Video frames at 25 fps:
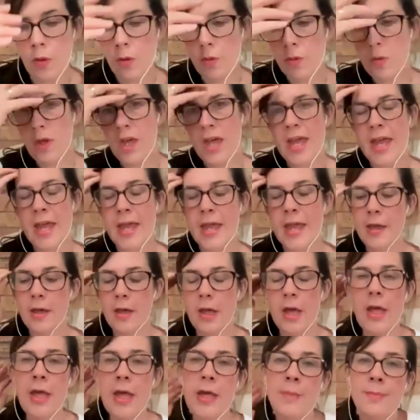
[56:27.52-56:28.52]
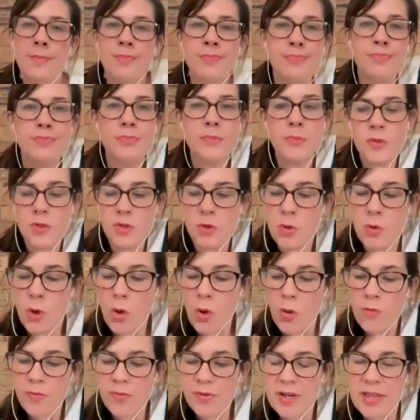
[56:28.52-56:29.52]
Okay. So
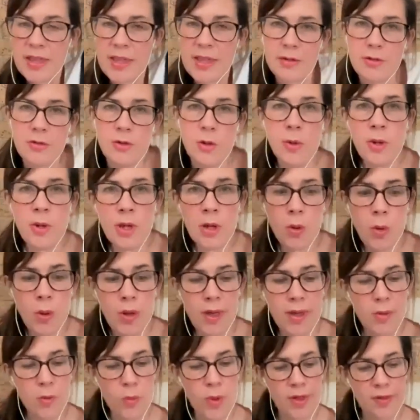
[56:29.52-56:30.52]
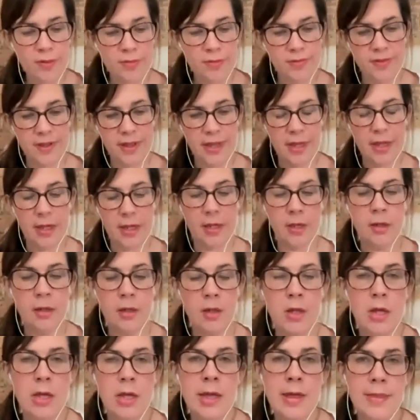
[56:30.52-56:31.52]
hopefully that's going quite well for you.
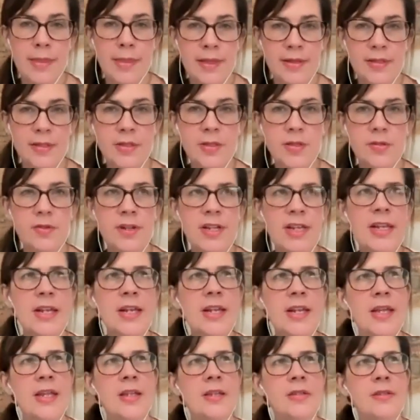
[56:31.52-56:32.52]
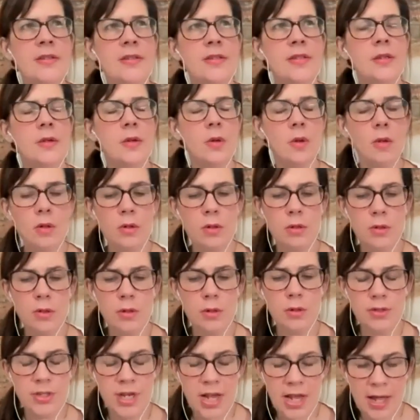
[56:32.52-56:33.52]
This is a really nice
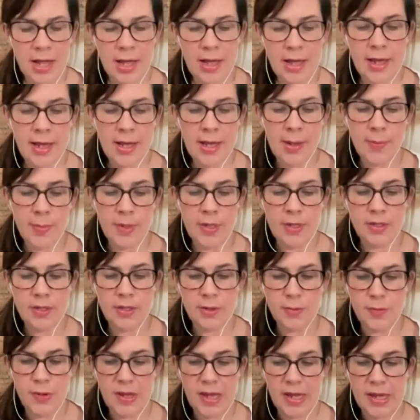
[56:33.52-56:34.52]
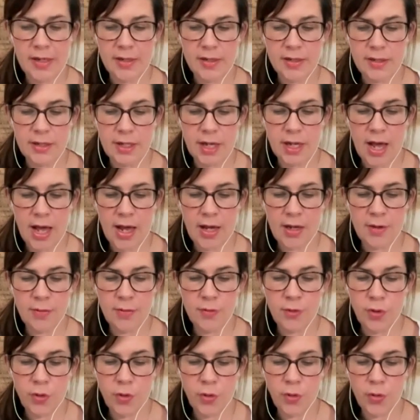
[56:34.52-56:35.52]
time and space to kind
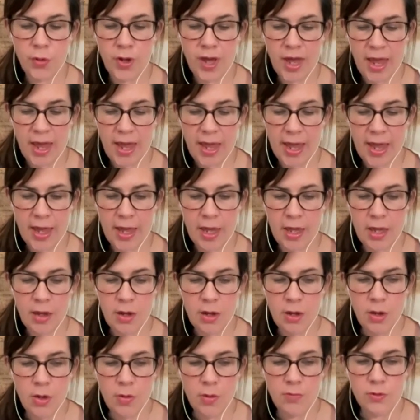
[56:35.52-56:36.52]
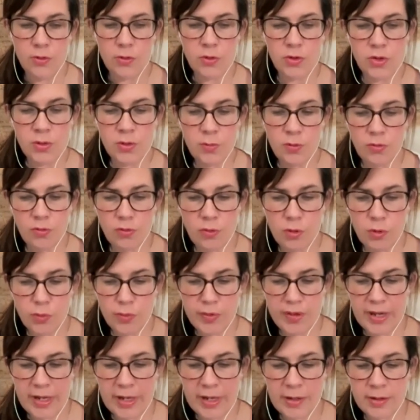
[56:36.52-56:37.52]
of go, okay, done some
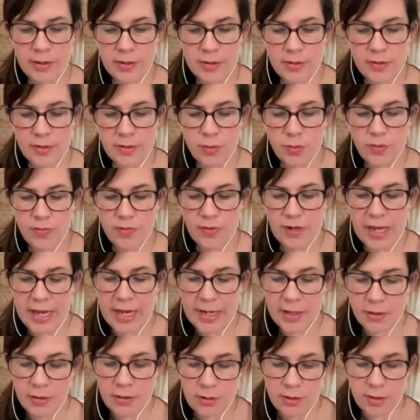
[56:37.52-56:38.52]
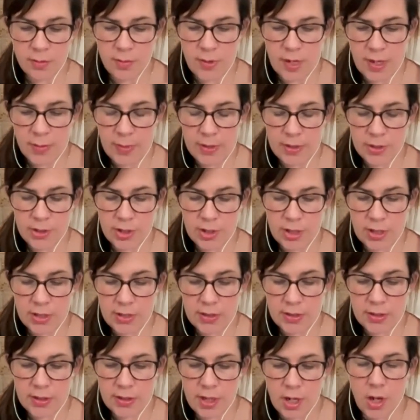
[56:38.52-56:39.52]
groupings, we've layered on some
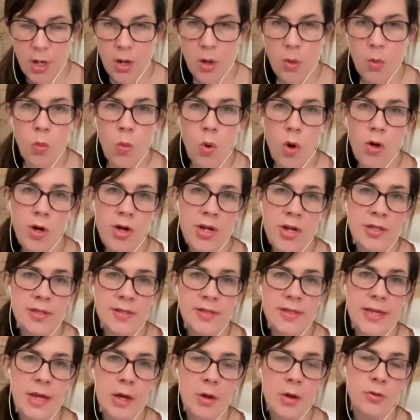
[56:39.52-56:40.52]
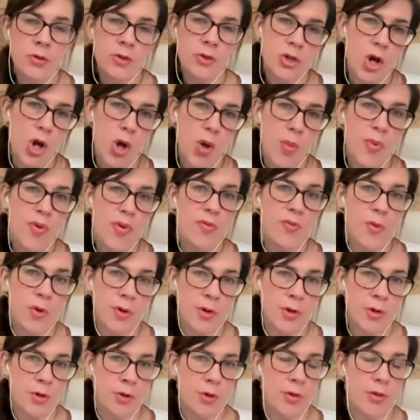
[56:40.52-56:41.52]
images, what can sit on top of
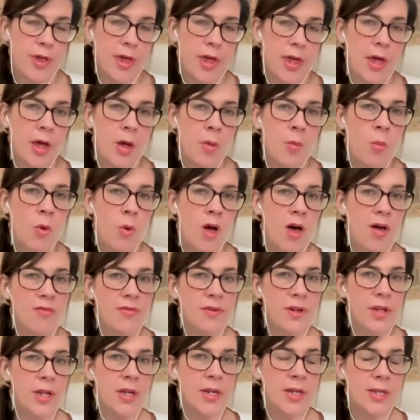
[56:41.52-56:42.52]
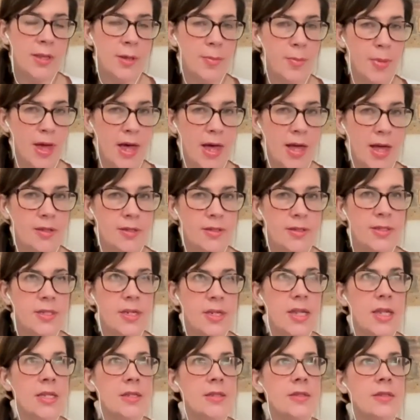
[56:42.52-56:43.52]
one another? And what I've learned in the past
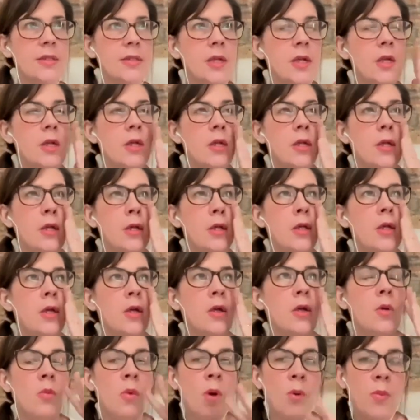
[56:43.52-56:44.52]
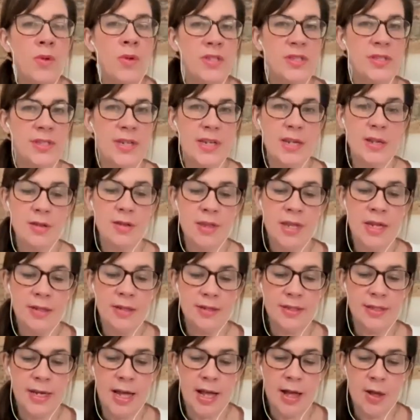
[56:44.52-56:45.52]
is when we stick
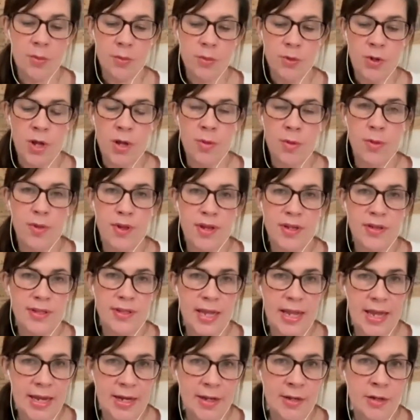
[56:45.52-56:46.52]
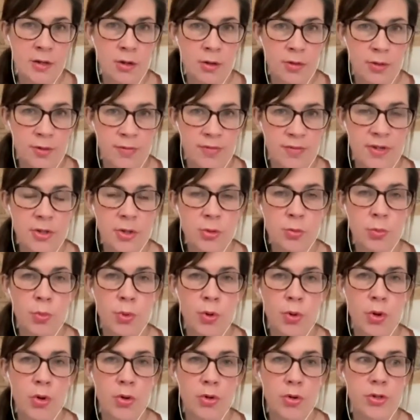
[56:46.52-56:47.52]
things down and things are hidden on the vision
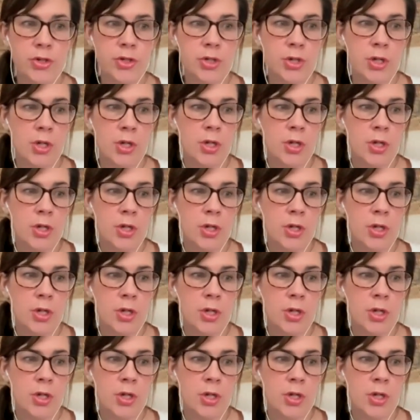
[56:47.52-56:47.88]
board,